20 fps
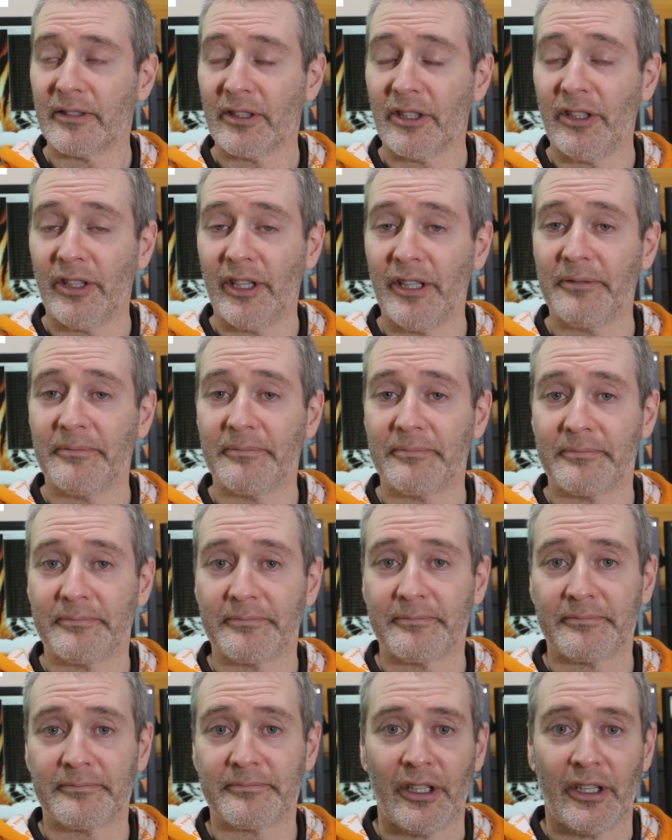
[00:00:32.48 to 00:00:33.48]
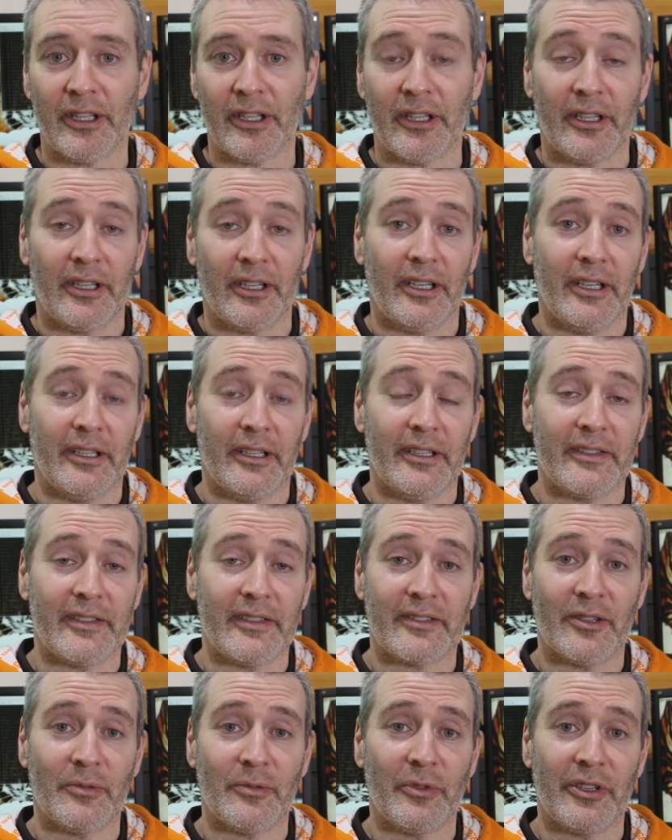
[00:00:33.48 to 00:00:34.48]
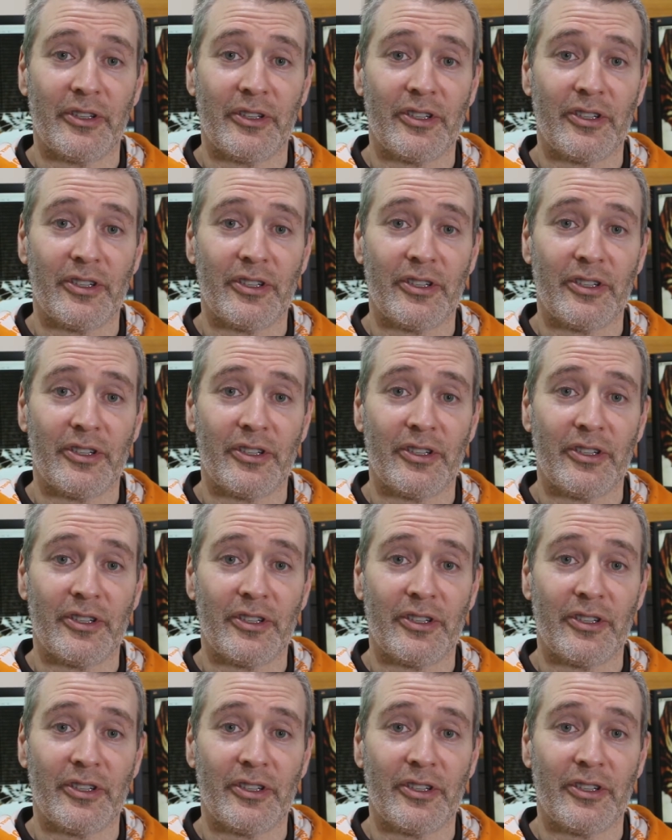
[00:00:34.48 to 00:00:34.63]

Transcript: Alright. I guess it's on with the